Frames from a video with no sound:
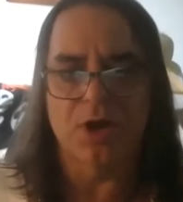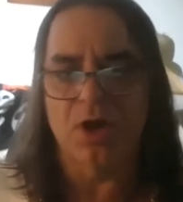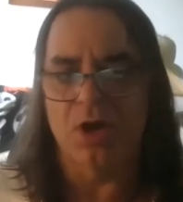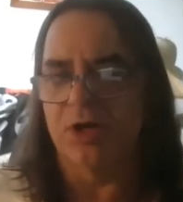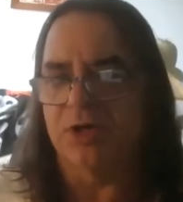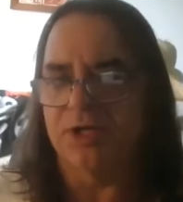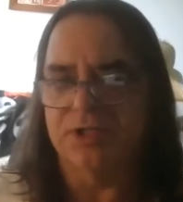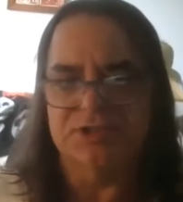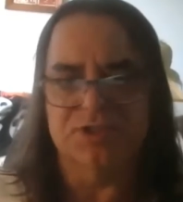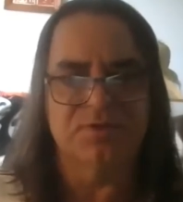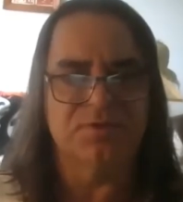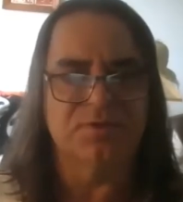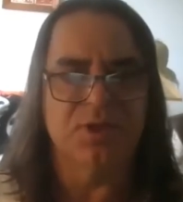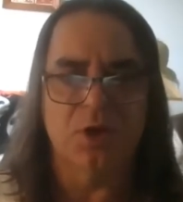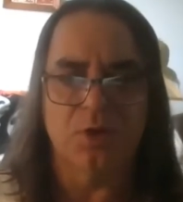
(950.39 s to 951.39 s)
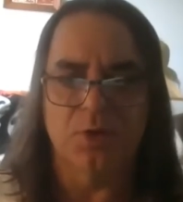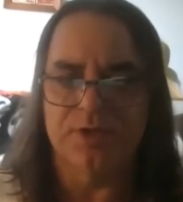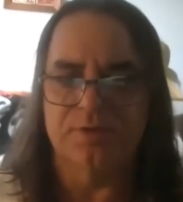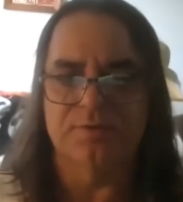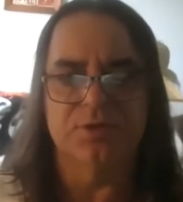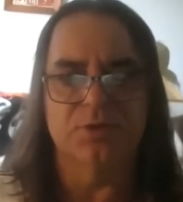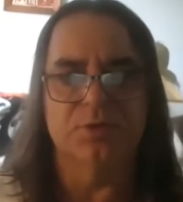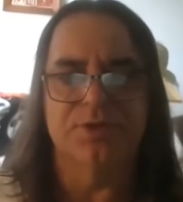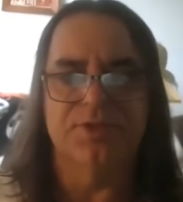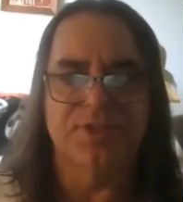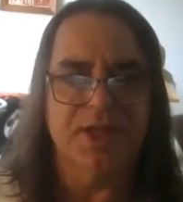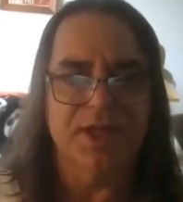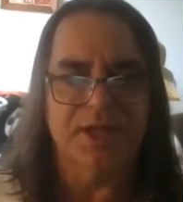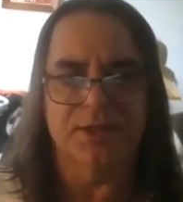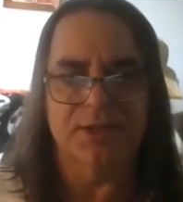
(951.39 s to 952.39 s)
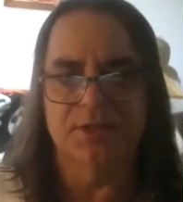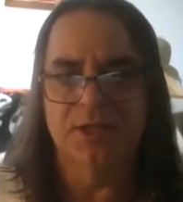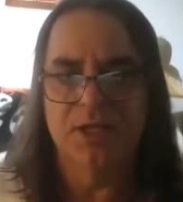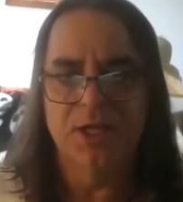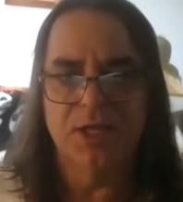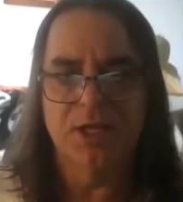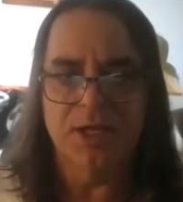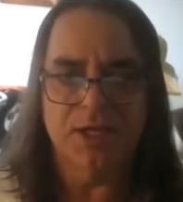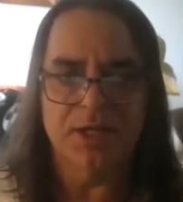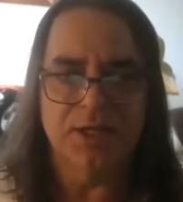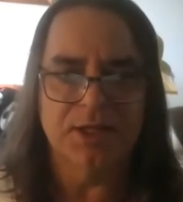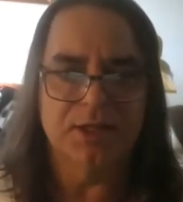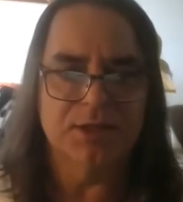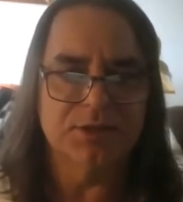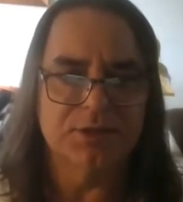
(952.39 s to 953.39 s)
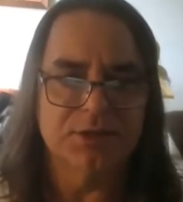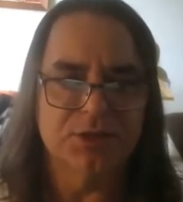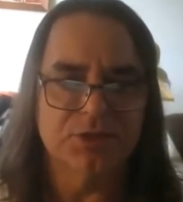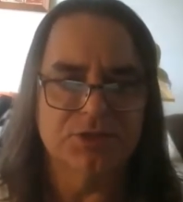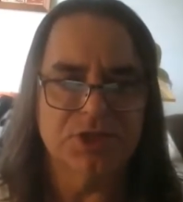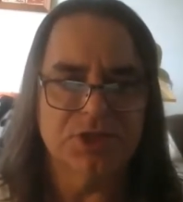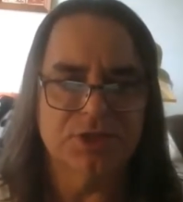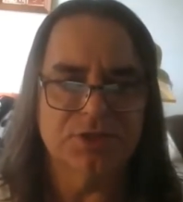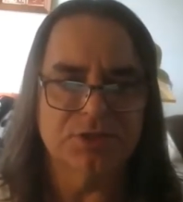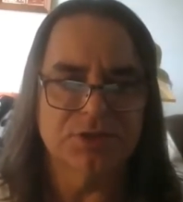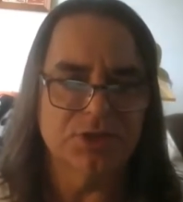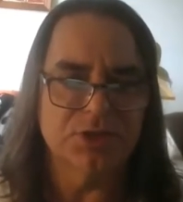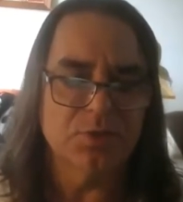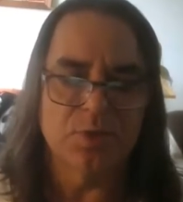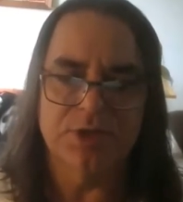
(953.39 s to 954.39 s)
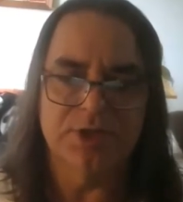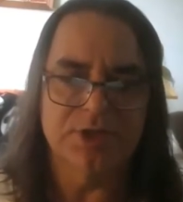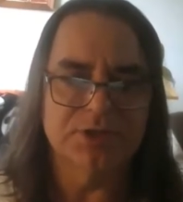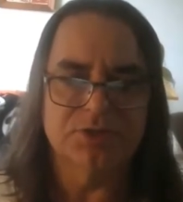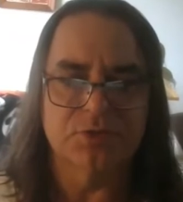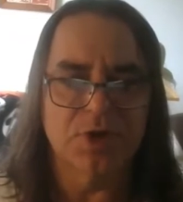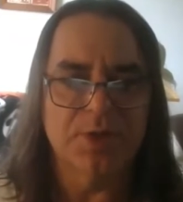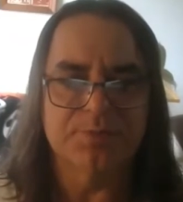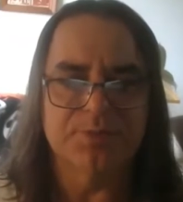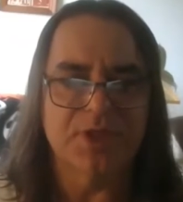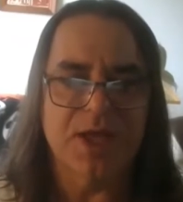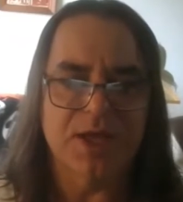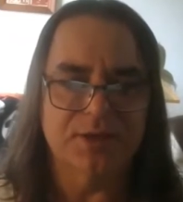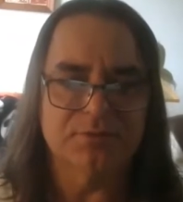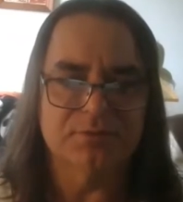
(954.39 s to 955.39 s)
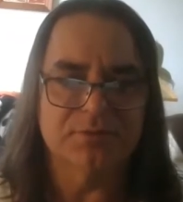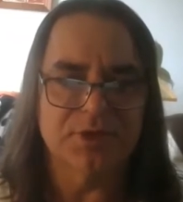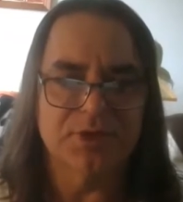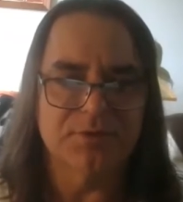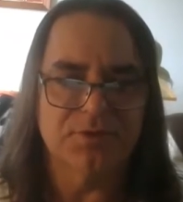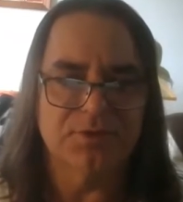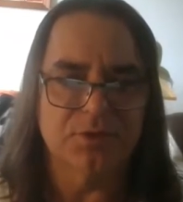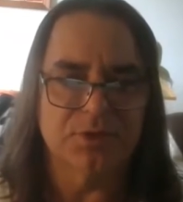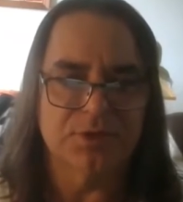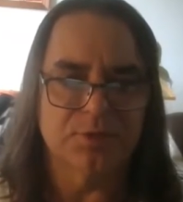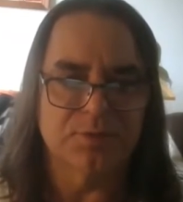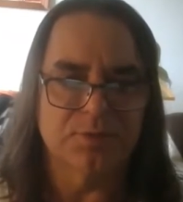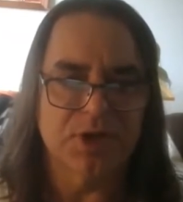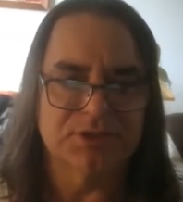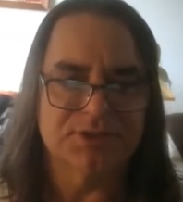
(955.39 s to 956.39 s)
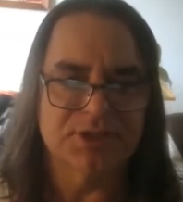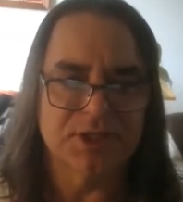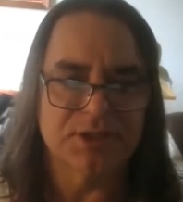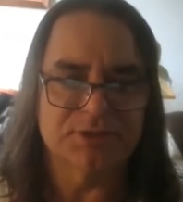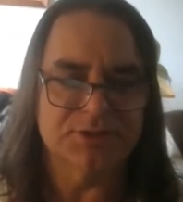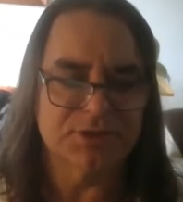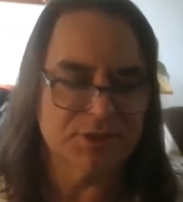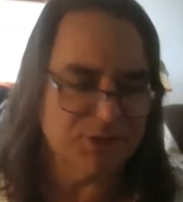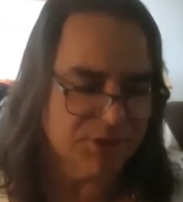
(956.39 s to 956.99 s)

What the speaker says: Art is a flowing, fluid thing, and you don't want to interrupt that if you're in the process.